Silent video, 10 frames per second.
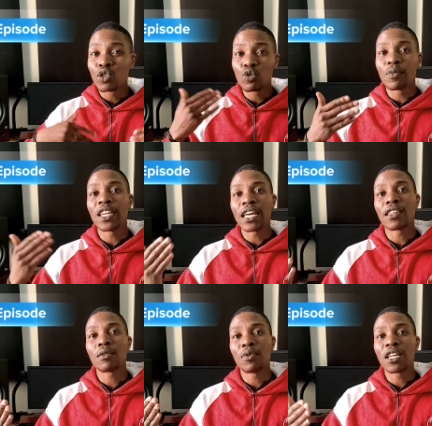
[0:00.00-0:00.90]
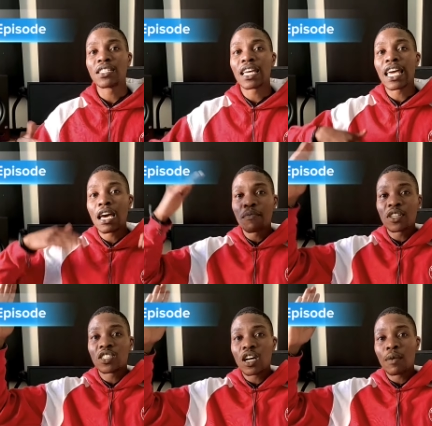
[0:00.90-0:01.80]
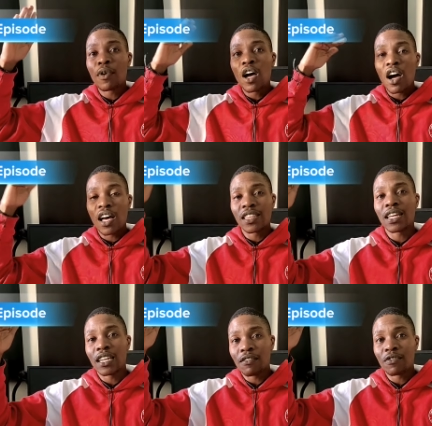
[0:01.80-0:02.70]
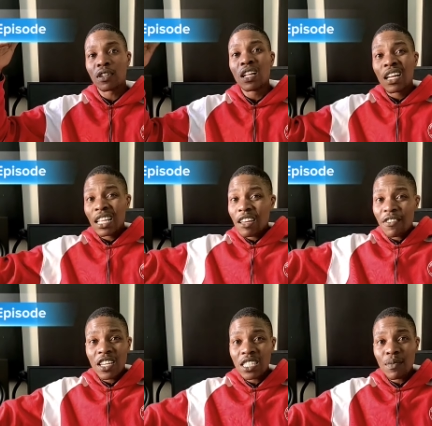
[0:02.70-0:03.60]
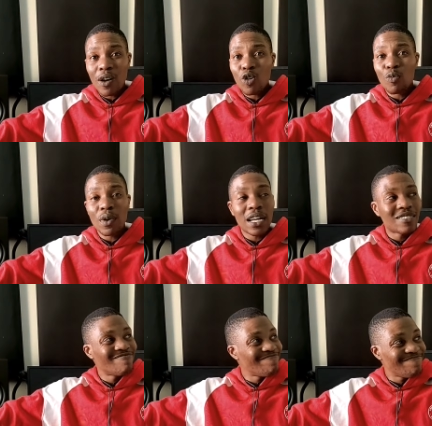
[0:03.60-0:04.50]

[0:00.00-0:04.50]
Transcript: too many other players that can measure up on that level. Evidence Makgopa,